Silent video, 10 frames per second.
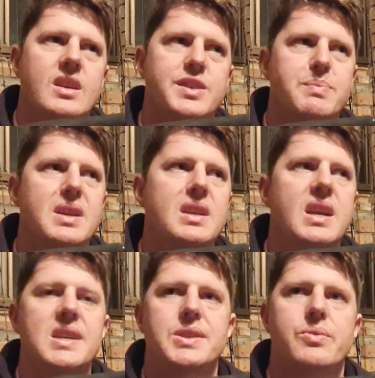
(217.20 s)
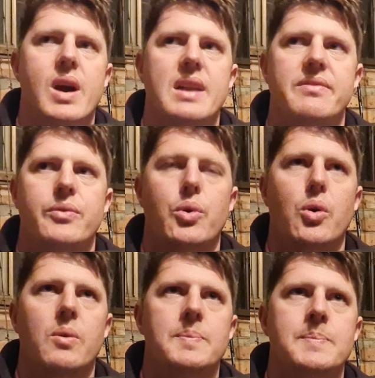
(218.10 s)
Spin gear is great
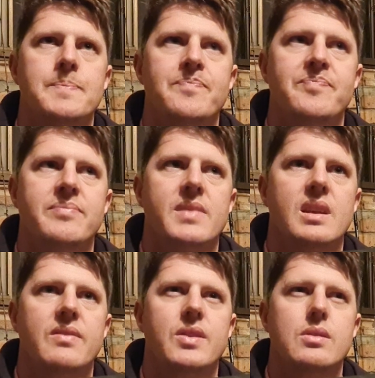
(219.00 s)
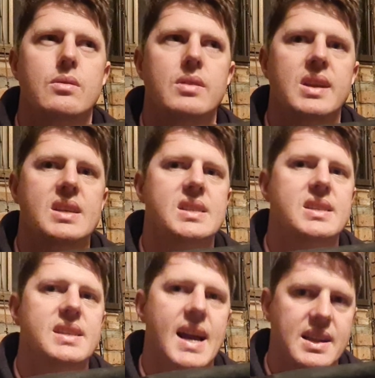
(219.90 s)
for if you're not
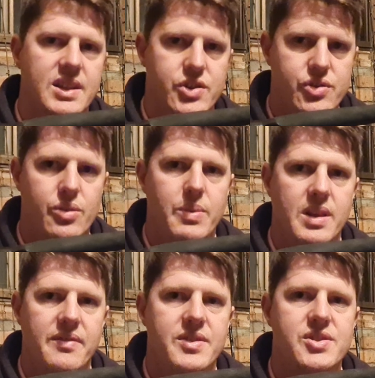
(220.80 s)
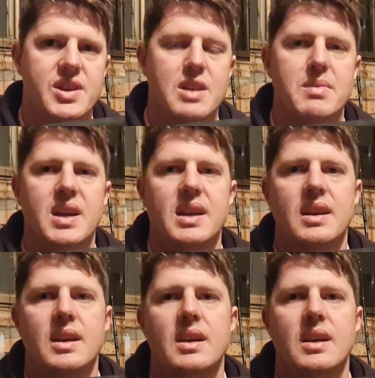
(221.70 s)
exactly sure where the fish are going to be